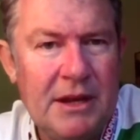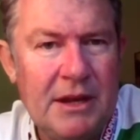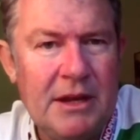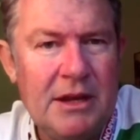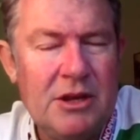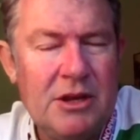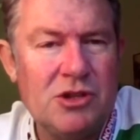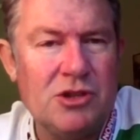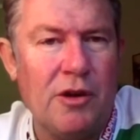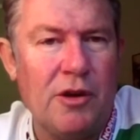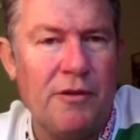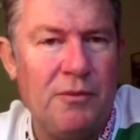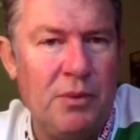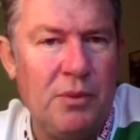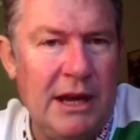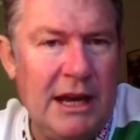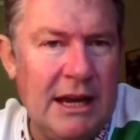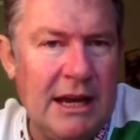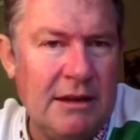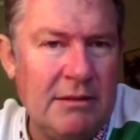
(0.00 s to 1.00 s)

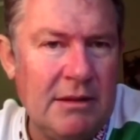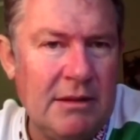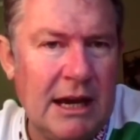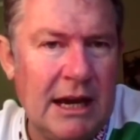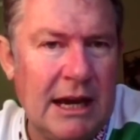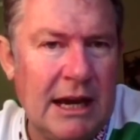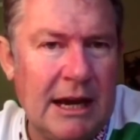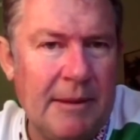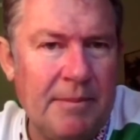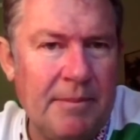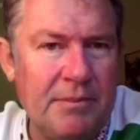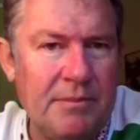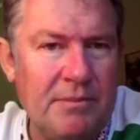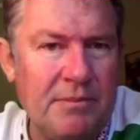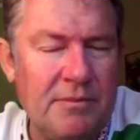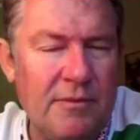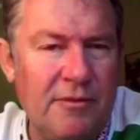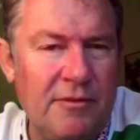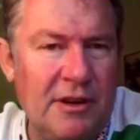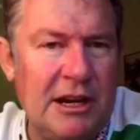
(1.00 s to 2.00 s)
software,
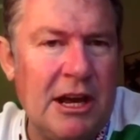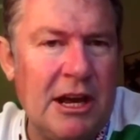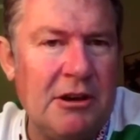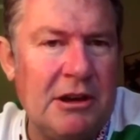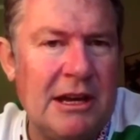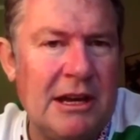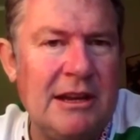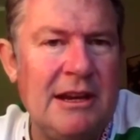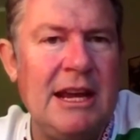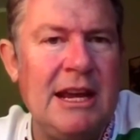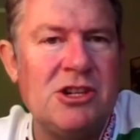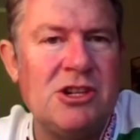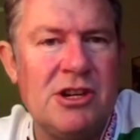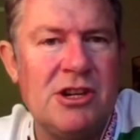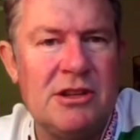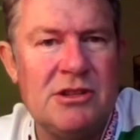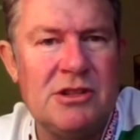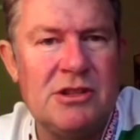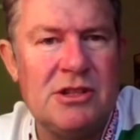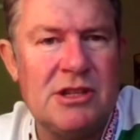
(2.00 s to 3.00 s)
video
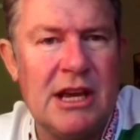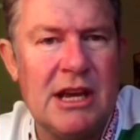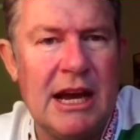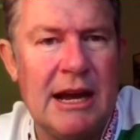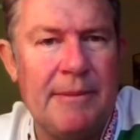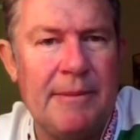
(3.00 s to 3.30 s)
connections,